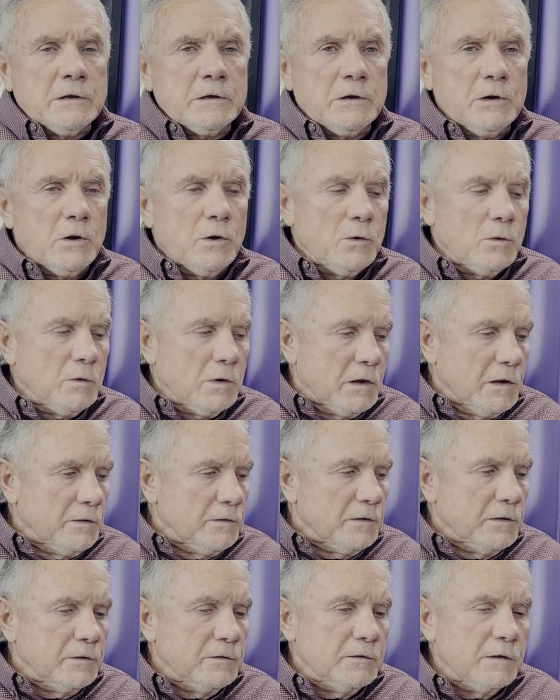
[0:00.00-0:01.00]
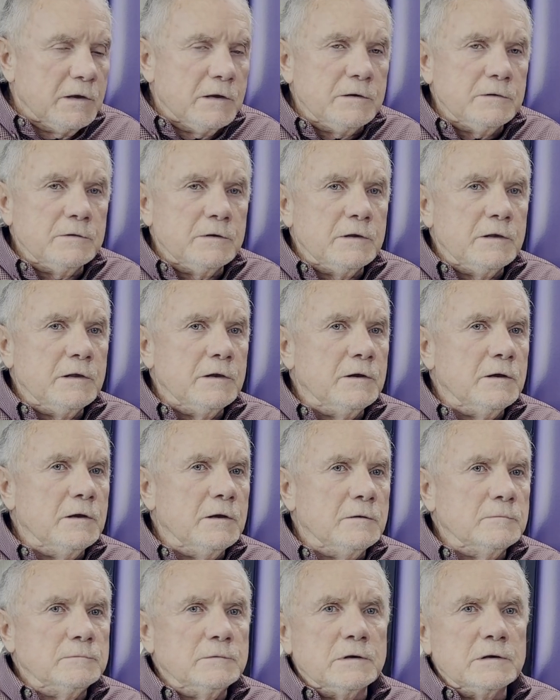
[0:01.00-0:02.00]
they hit
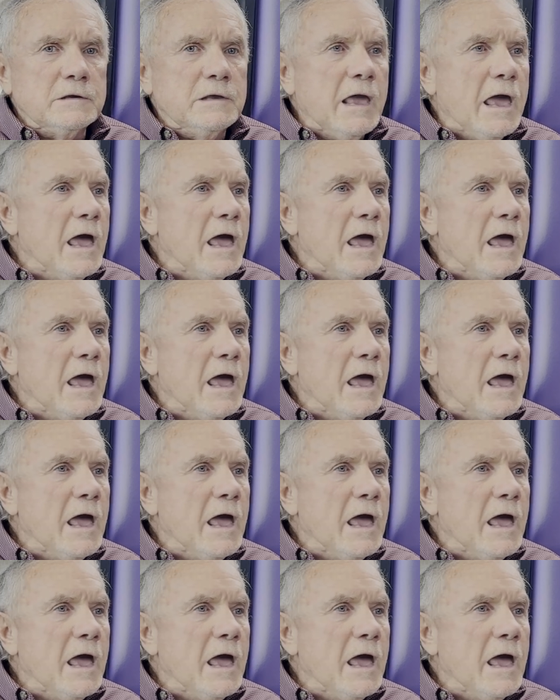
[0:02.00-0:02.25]
a